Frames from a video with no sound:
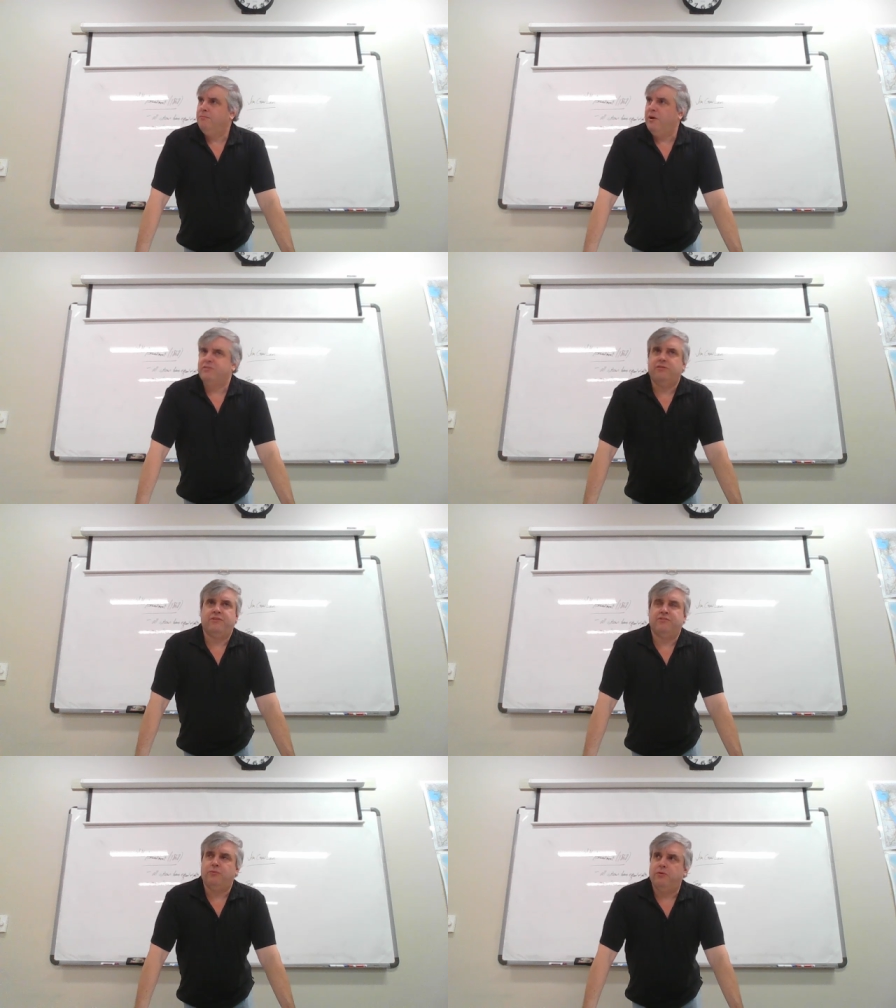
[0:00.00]
Whites
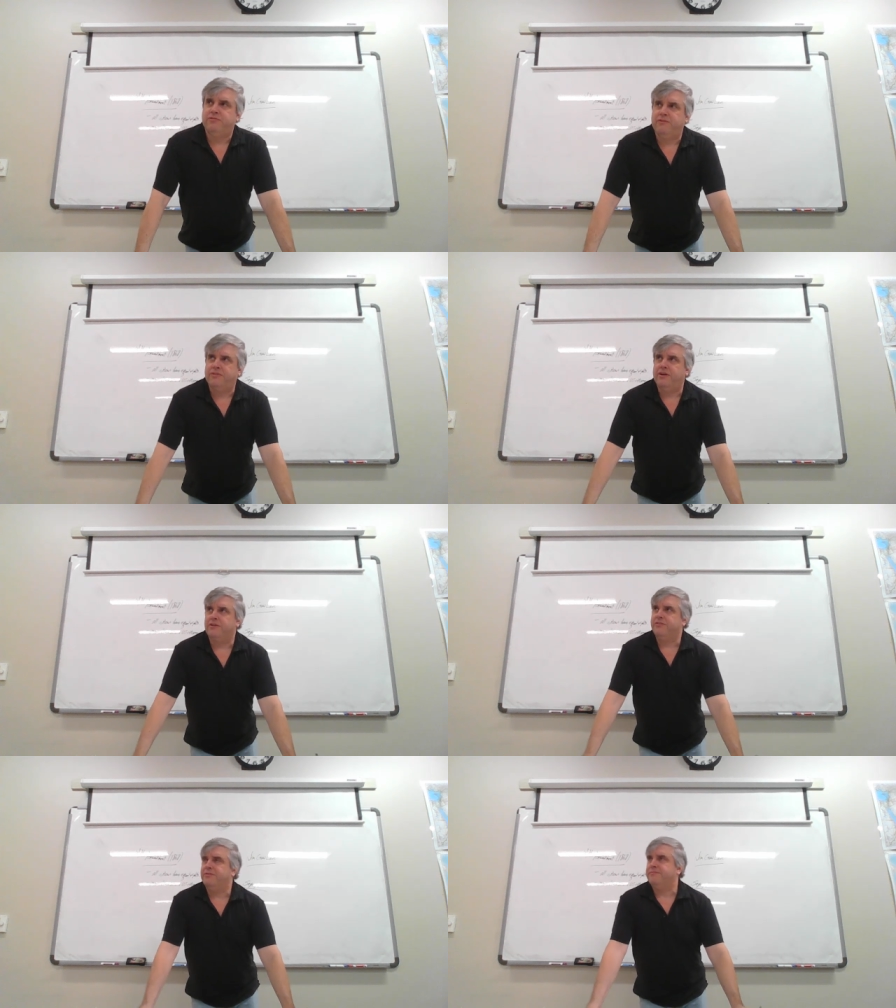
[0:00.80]
only is what's only
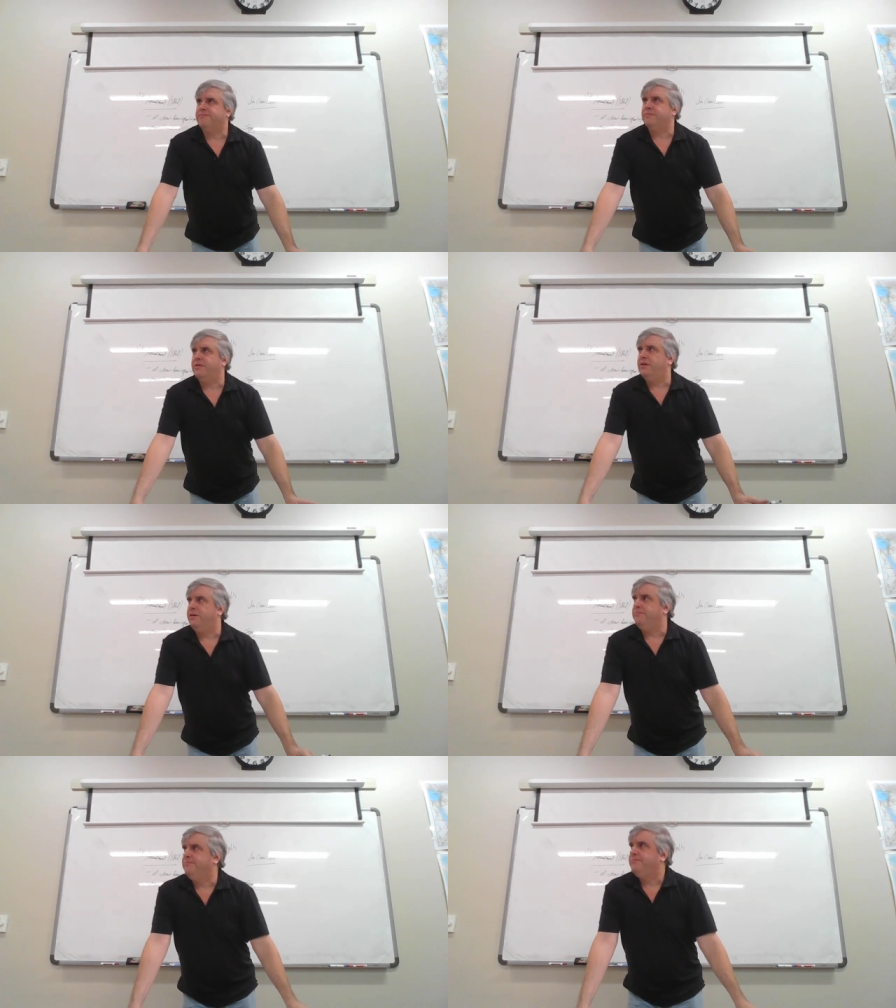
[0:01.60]
that.
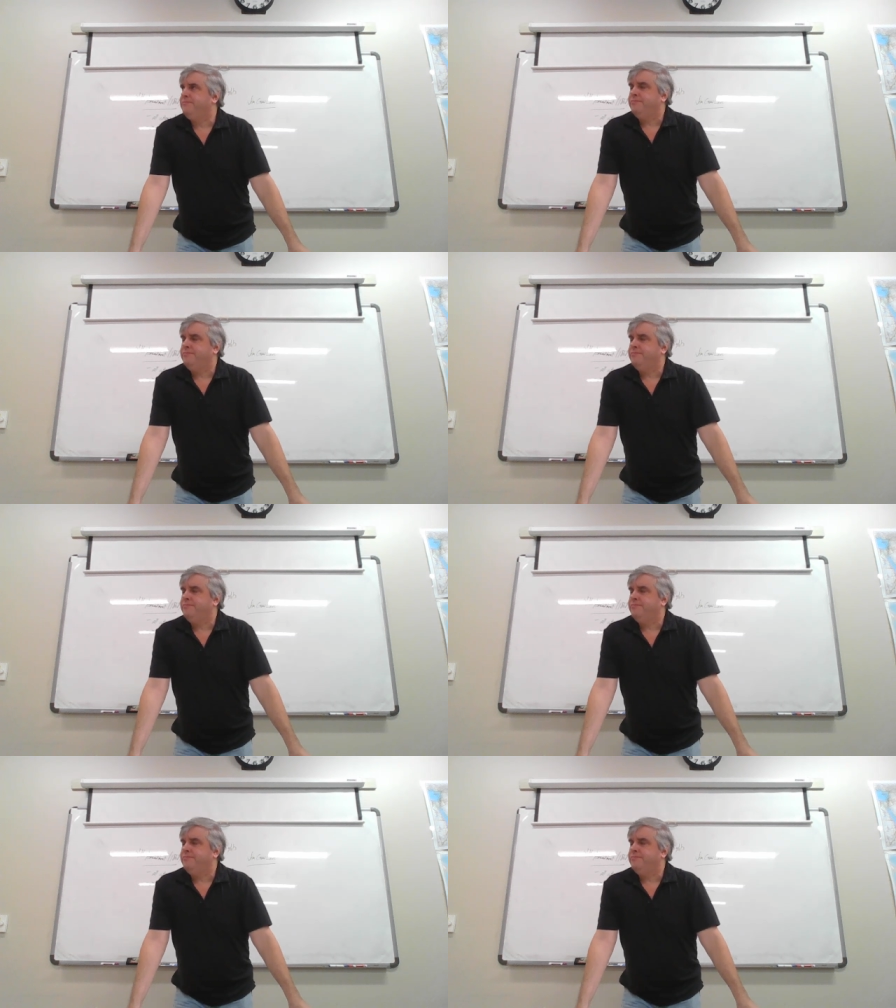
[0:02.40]
Um,